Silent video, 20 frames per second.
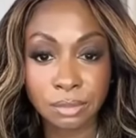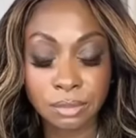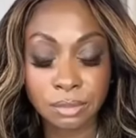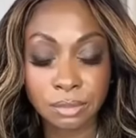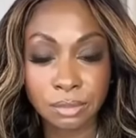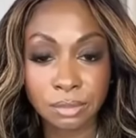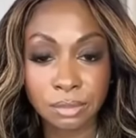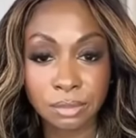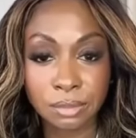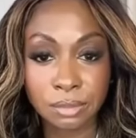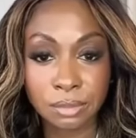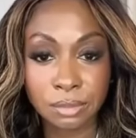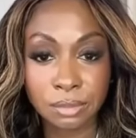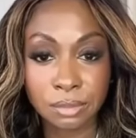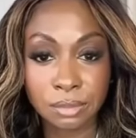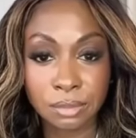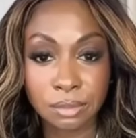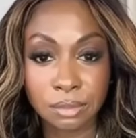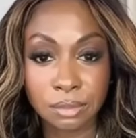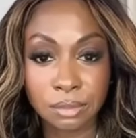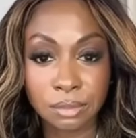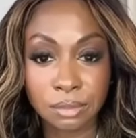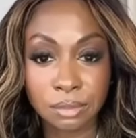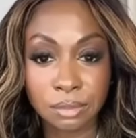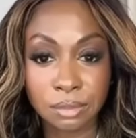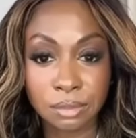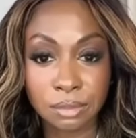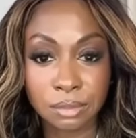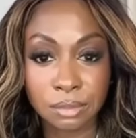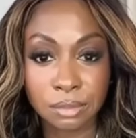
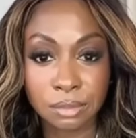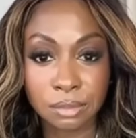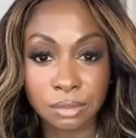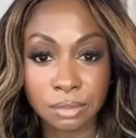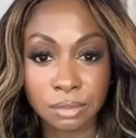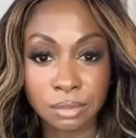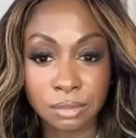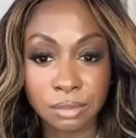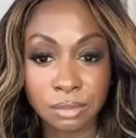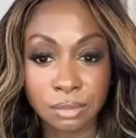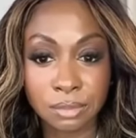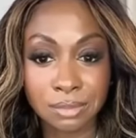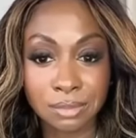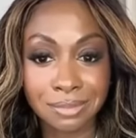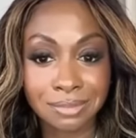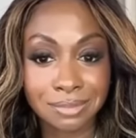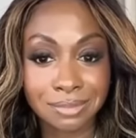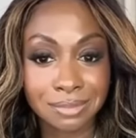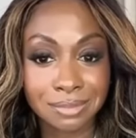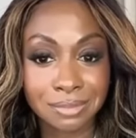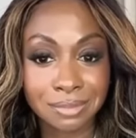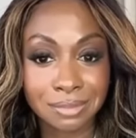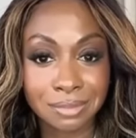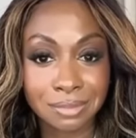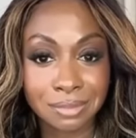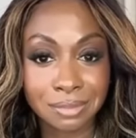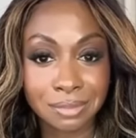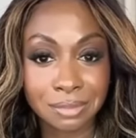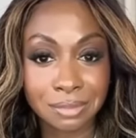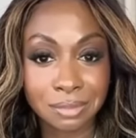
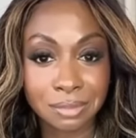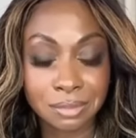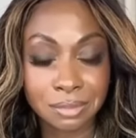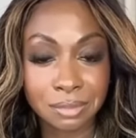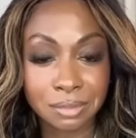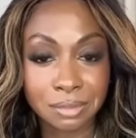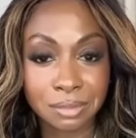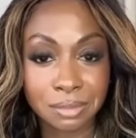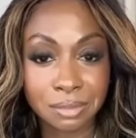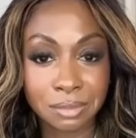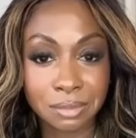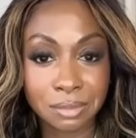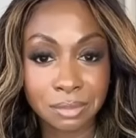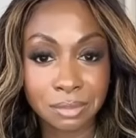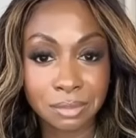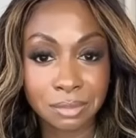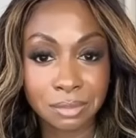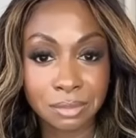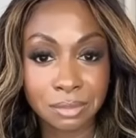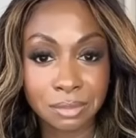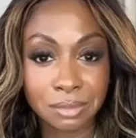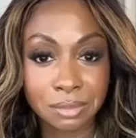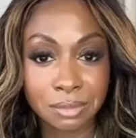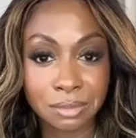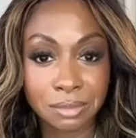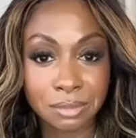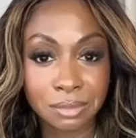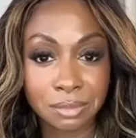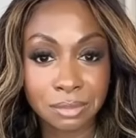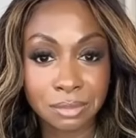
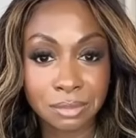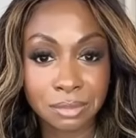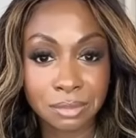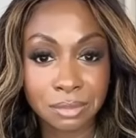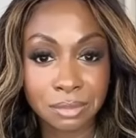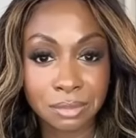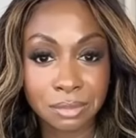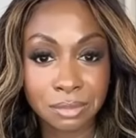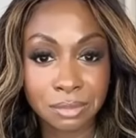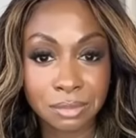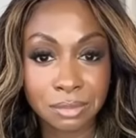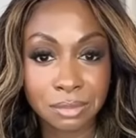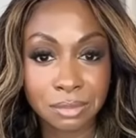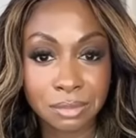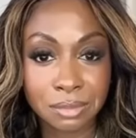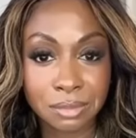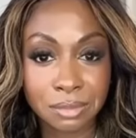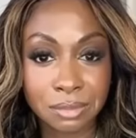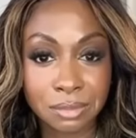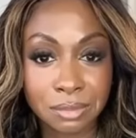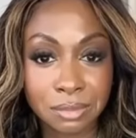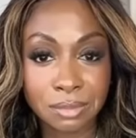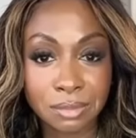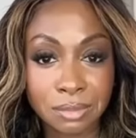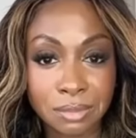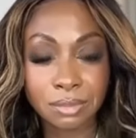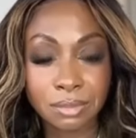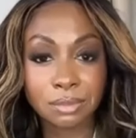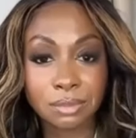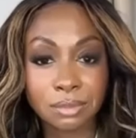
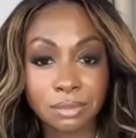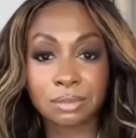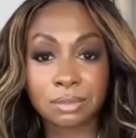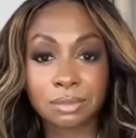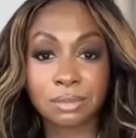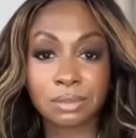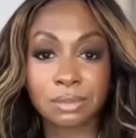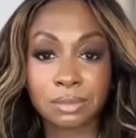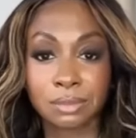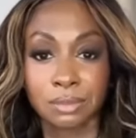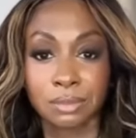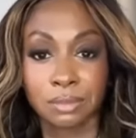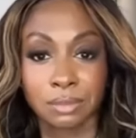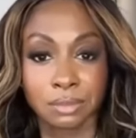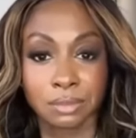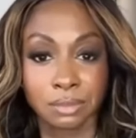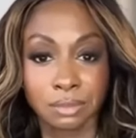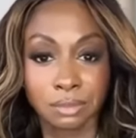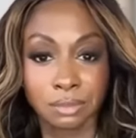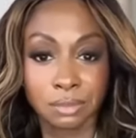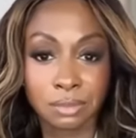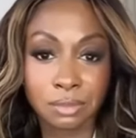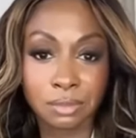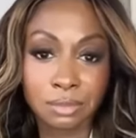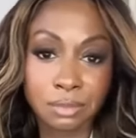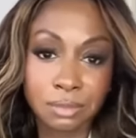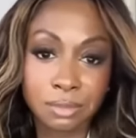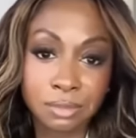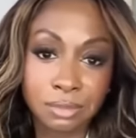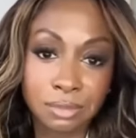
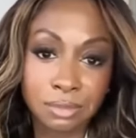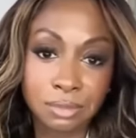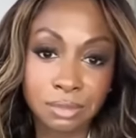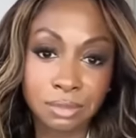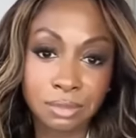This person isn't speaking.